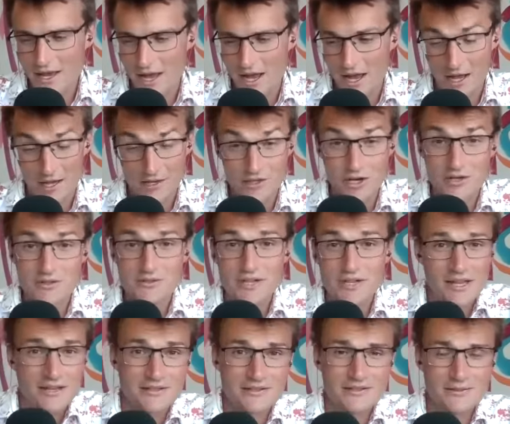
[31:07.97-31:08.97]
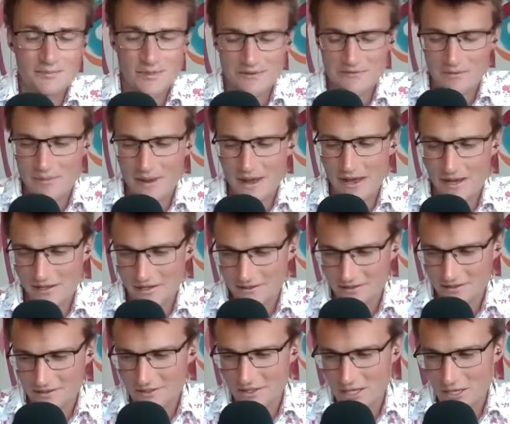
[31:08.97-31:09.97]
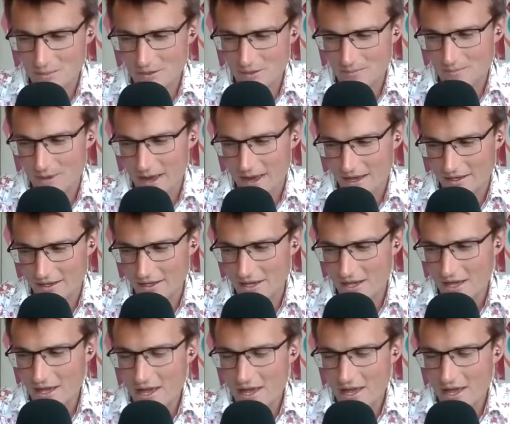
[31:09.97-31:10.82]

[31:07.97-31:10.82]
uh, no tent, a bivy bag and a sleeping bag.